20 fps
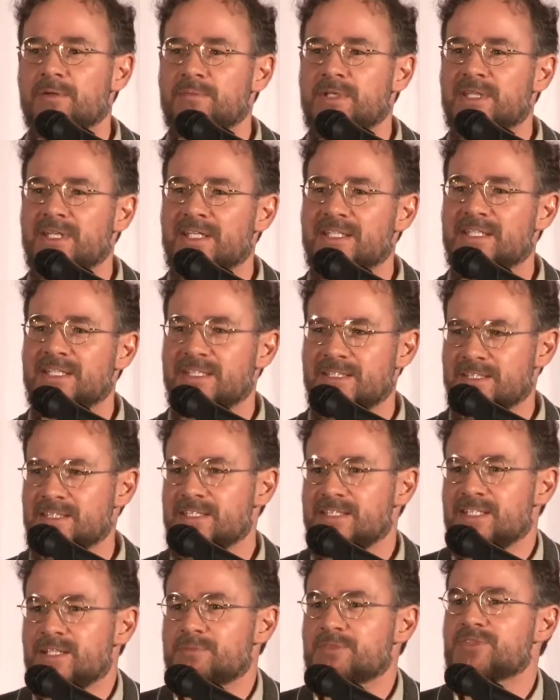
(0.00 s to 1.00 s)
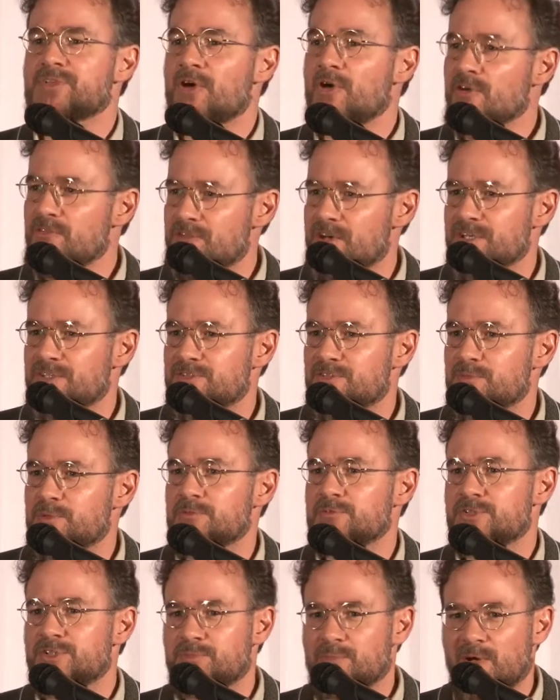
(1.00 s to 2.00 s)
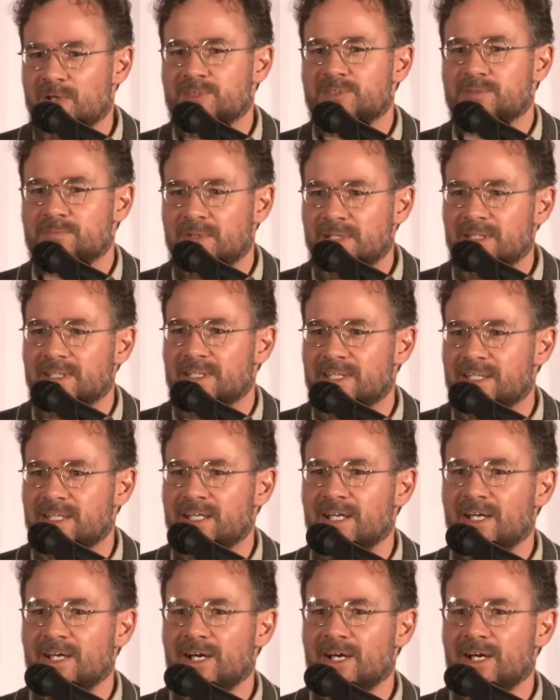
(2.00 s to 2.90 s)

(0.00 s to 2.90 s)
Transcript: I mean, that, that doesn't absolve us from the responsibility